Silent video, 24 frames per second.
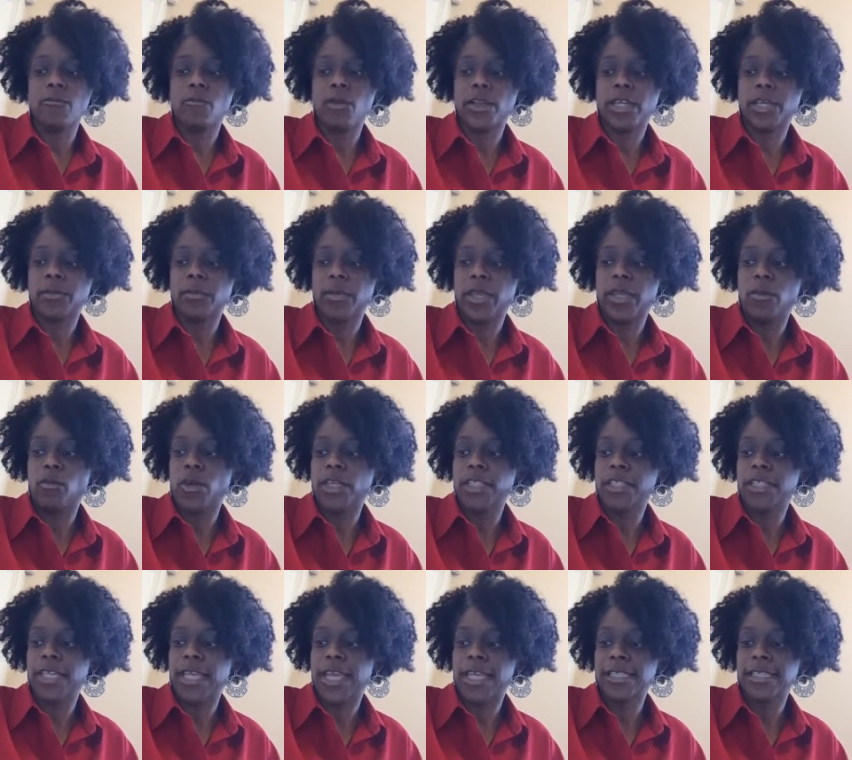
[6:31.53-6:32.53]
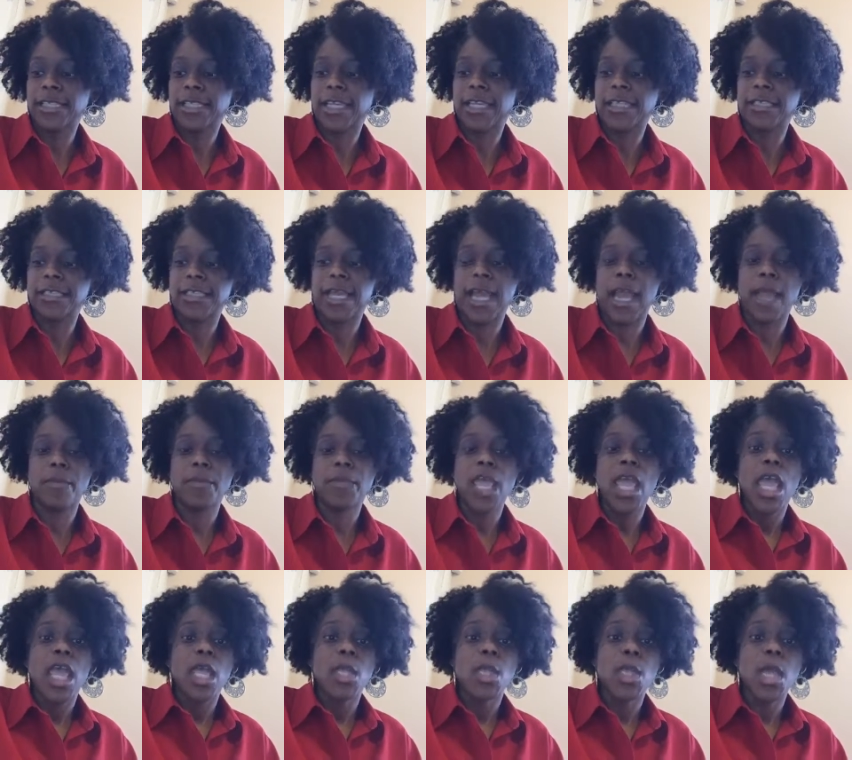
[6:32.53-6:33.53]
recommend. One task at a time.
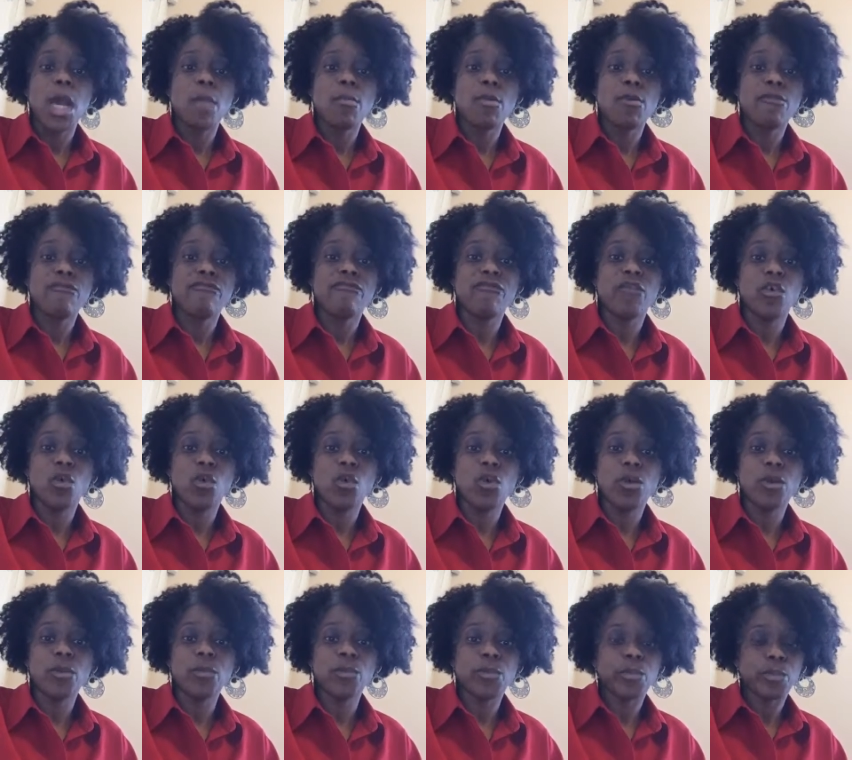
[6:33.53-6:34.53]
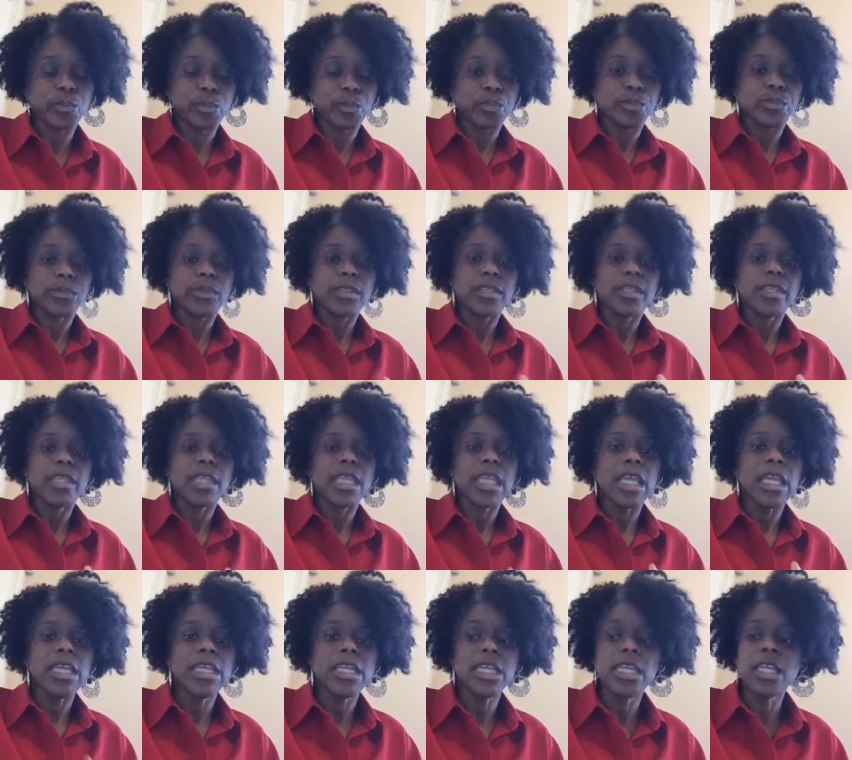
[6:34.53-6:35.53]
Number 4,
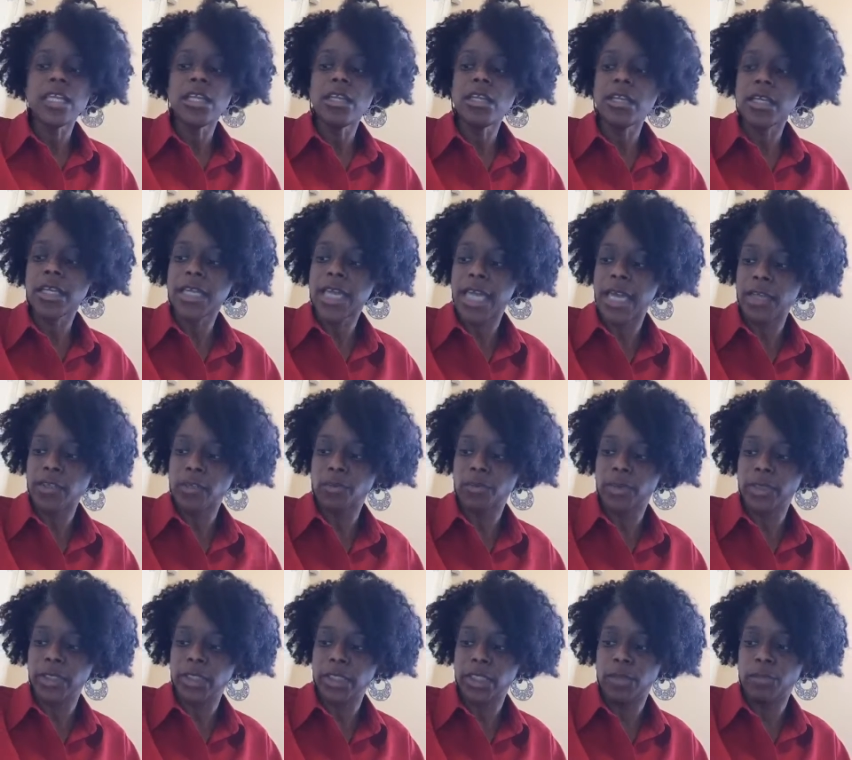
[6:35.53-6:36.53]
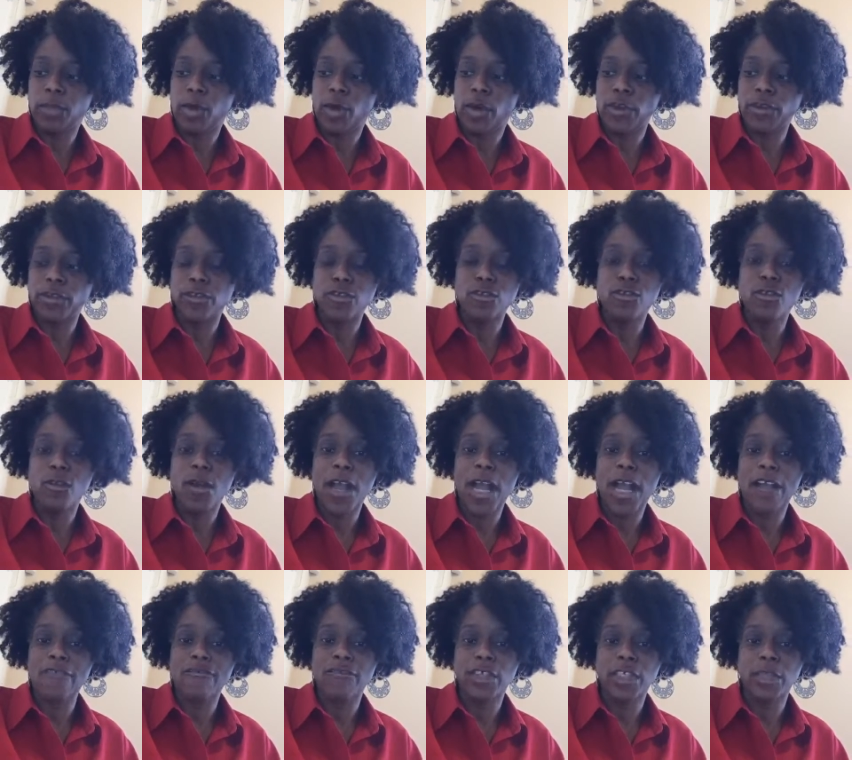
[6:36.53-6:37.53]
get an accountability partner. You know
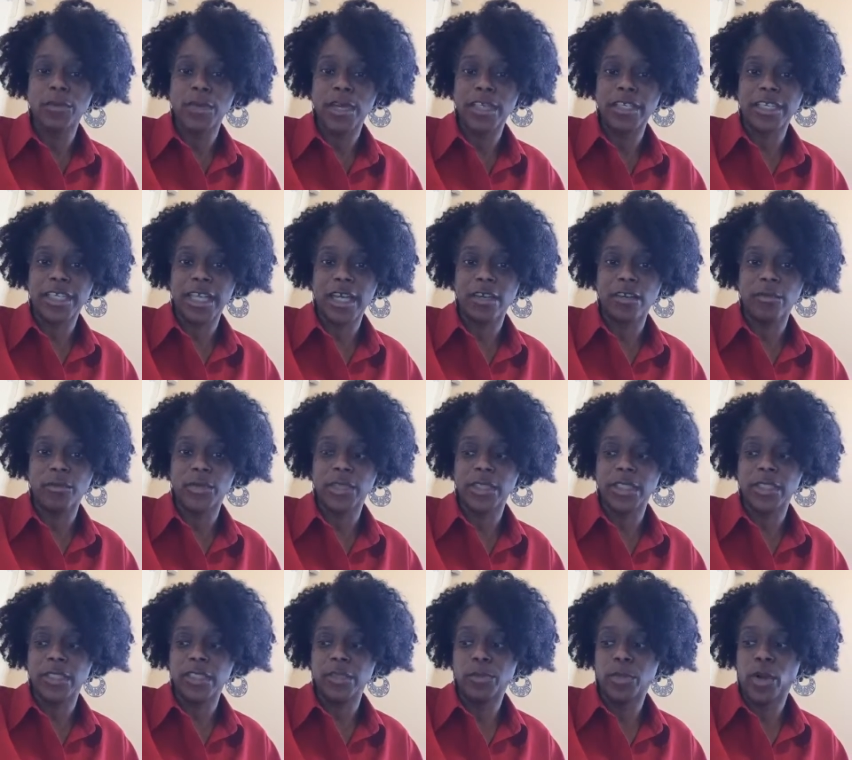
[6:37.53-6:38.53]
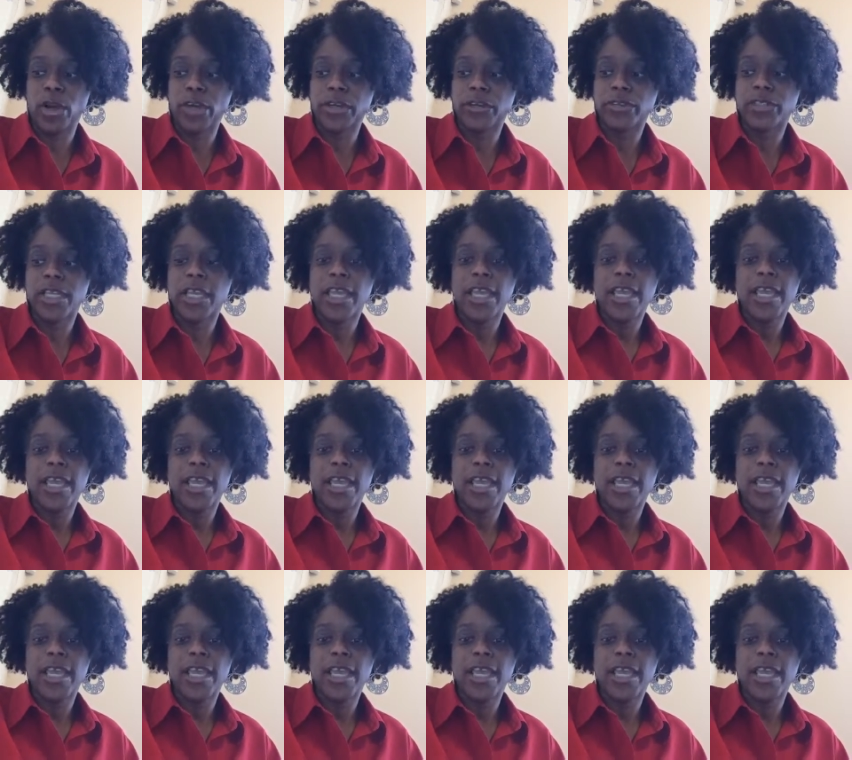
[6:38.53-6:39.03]
how I feel about accountability partners.